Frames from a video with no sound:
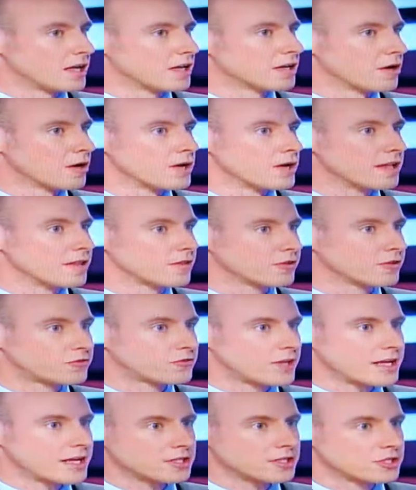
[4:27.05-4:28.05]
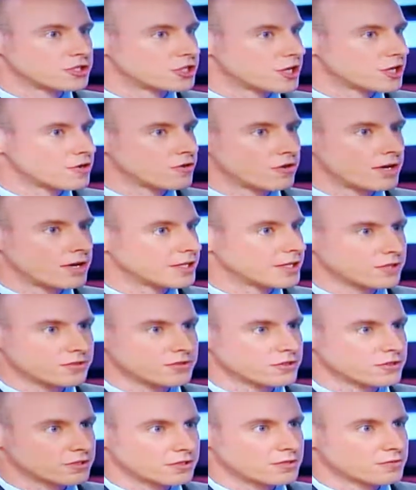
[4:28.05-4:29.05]
you know, the state generally
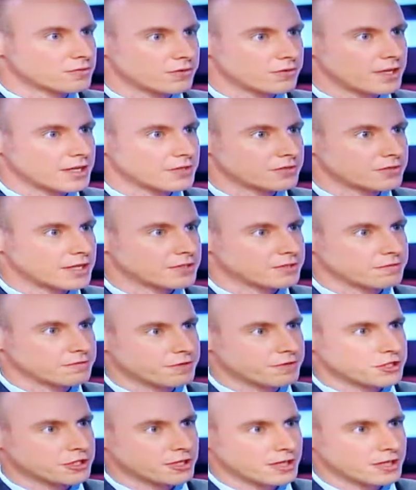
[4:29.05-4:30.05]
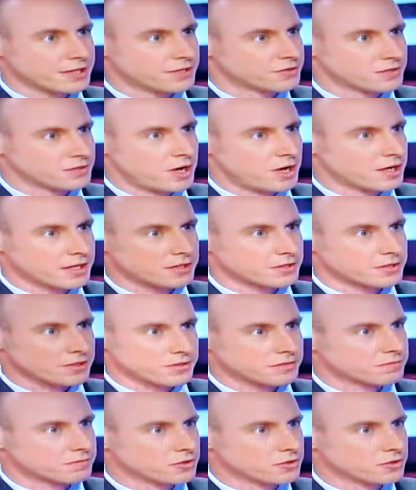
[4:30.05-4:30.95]
doesn't do things as efficiently as the market does.